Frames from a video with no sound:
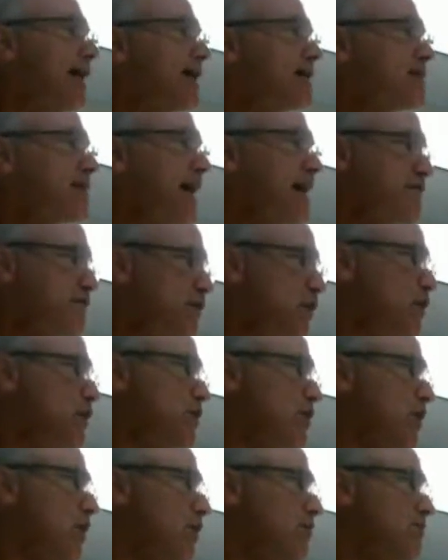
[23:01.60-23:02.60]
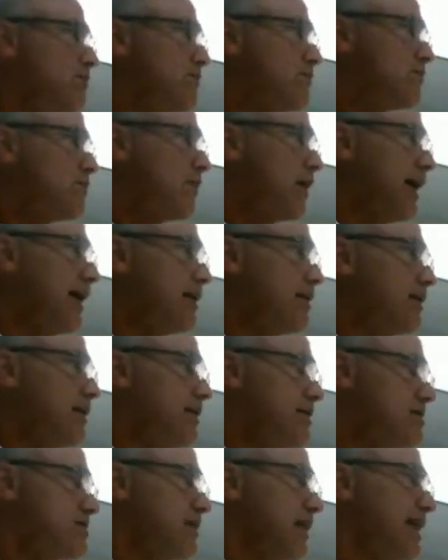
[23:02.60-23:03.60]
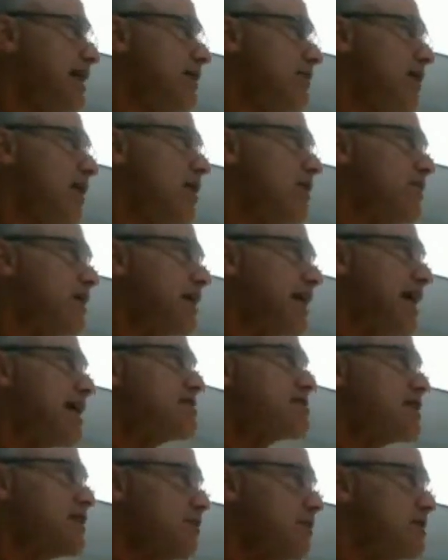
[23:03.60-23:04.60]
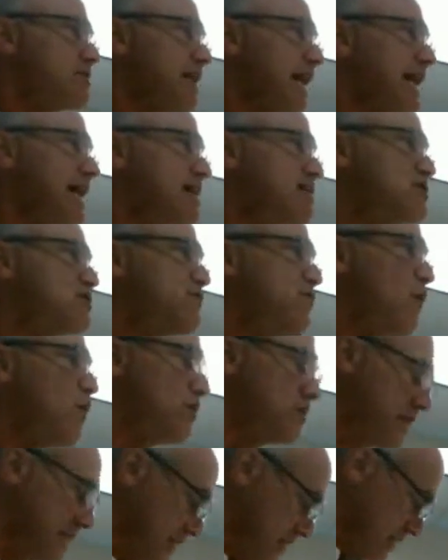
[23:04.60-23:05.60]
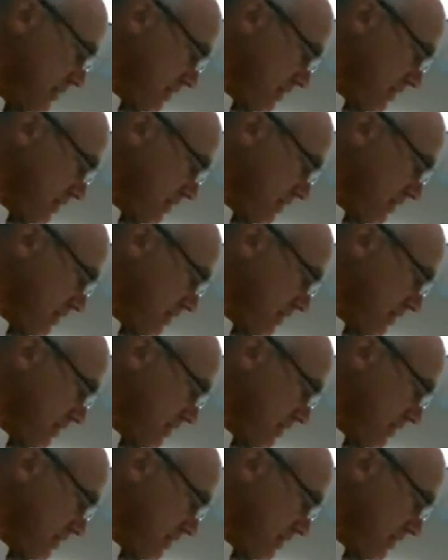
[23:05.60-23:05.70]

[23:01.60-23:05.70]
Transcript: at that funeral, right? He's laying there in the casket with his hands folded